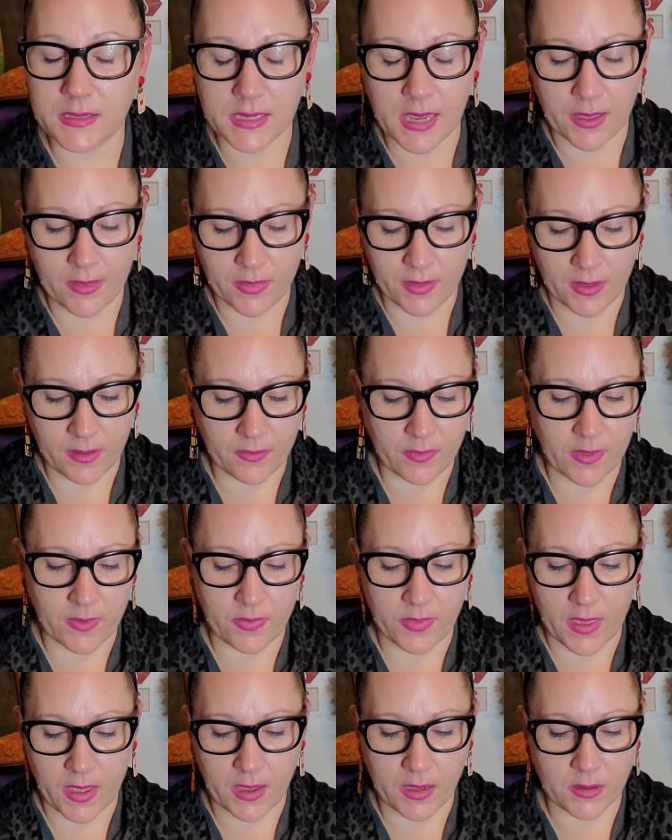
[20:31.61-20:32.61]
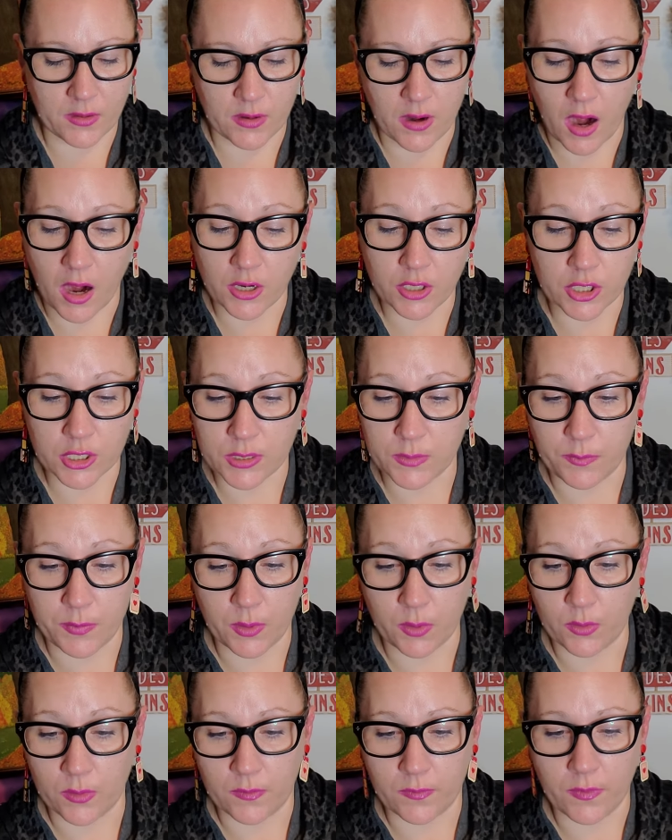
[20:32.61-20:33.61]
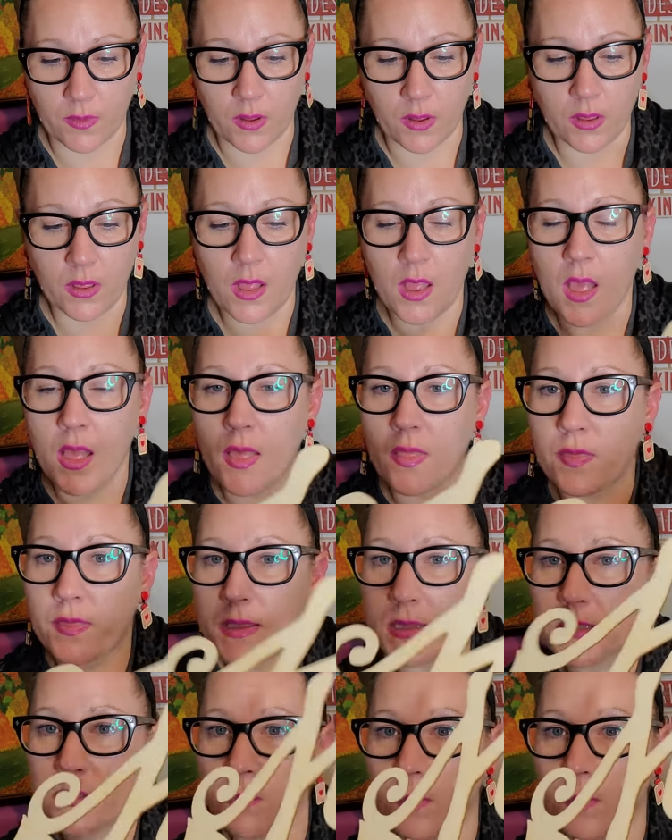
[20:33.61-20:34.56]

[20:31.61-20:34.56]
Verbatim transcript: I think that they are just beautiful. This